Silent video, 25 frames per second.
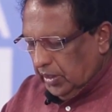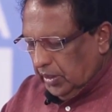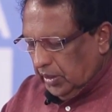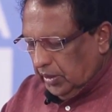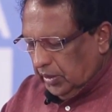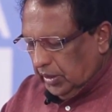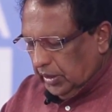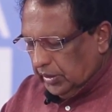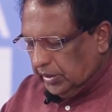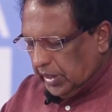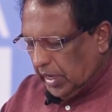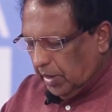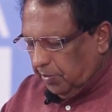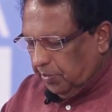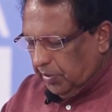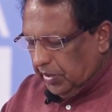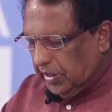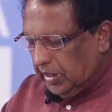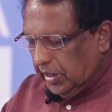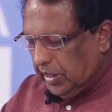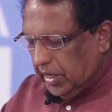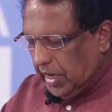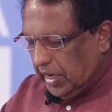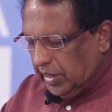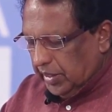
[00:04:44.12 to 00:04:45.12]
This happened
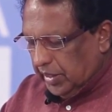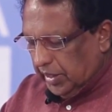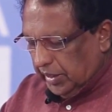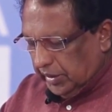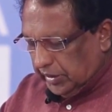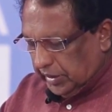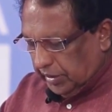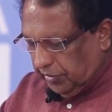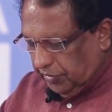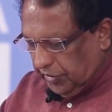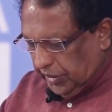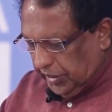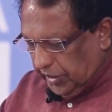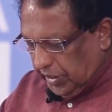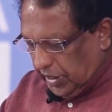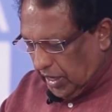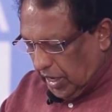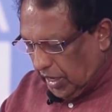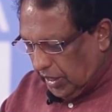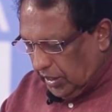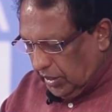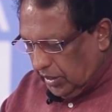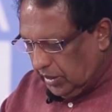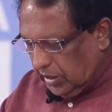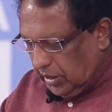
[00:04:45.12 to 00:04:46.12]
in
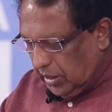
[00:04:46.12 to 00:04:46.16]
1979